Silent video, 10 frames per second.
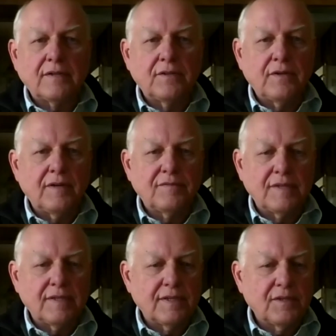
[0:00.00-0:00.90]
do you have
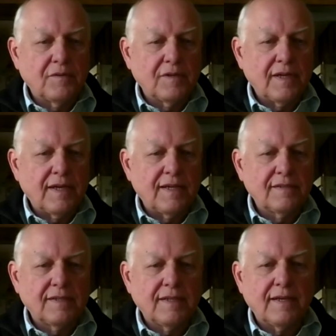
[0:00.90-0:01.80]
anything you want to add
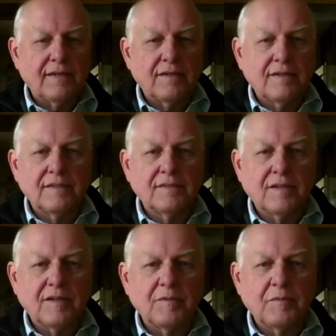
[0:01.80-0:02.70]
to that on these
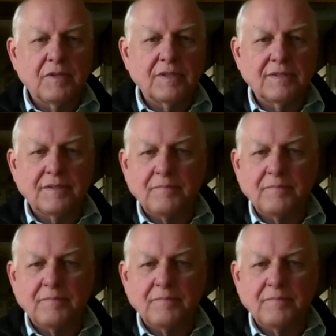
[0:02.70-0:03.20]
carbon markets?